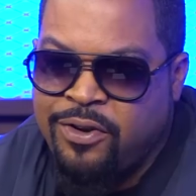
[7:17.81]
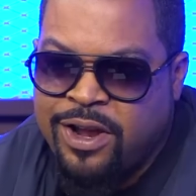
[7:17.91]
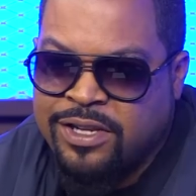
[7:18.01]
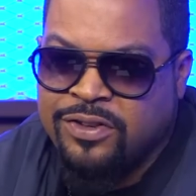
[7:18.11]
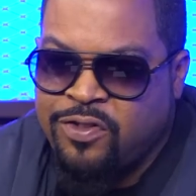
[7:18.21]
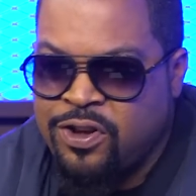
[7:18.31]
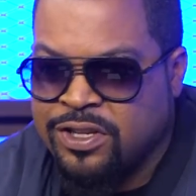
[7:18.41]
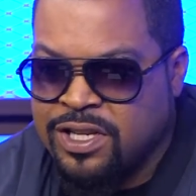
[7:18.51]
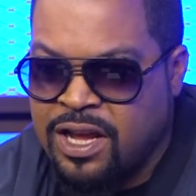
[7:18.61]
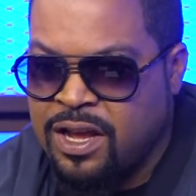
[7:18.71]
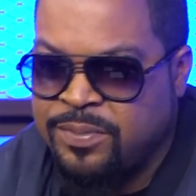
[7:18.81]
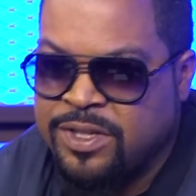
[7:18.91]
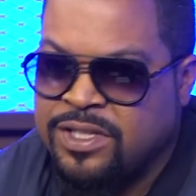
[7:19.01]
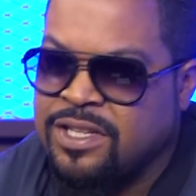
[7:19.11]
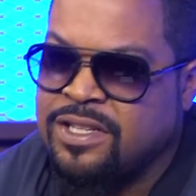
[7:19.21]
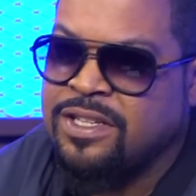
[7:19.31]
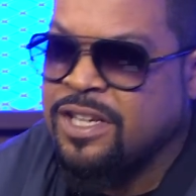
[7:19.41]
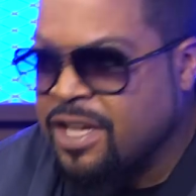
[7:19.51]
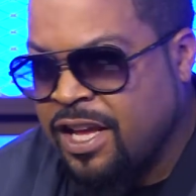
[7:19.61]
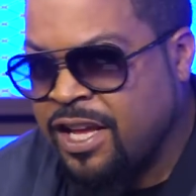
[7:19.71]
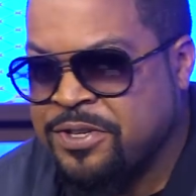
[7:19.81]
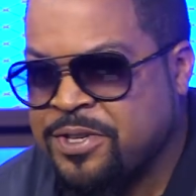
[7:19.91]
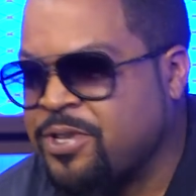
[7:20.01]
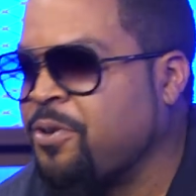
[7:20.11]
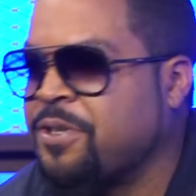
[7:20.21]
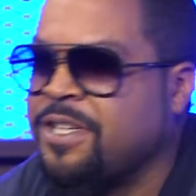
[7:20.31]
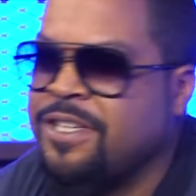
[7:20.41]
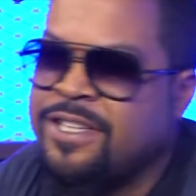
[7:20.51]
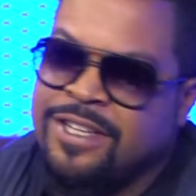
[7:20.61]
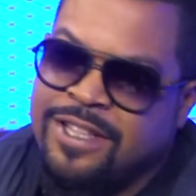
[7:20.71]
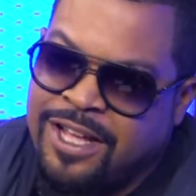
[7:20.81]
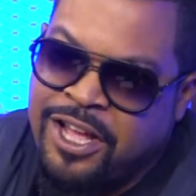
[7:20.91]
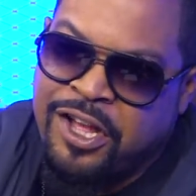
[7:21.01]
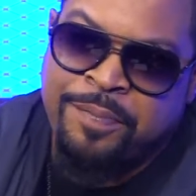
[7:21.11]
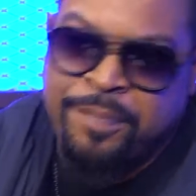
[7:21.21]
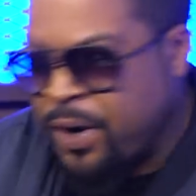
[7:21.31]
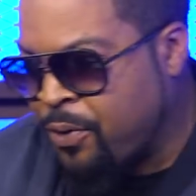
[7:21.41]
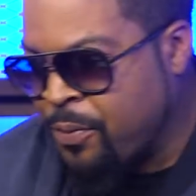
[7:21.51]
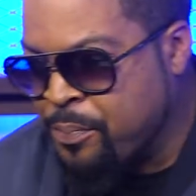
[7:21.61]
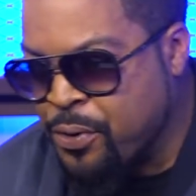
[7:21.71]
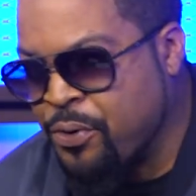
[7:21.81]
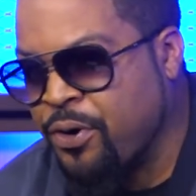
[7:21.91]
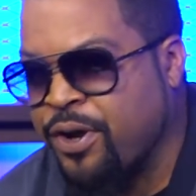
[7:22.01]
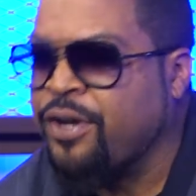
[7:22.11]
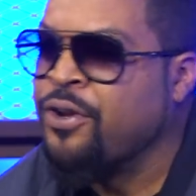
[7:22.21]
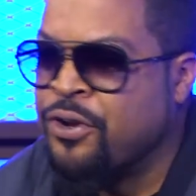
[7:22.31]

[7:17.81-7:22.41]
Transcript: greatest of all time is just insulting to the unborn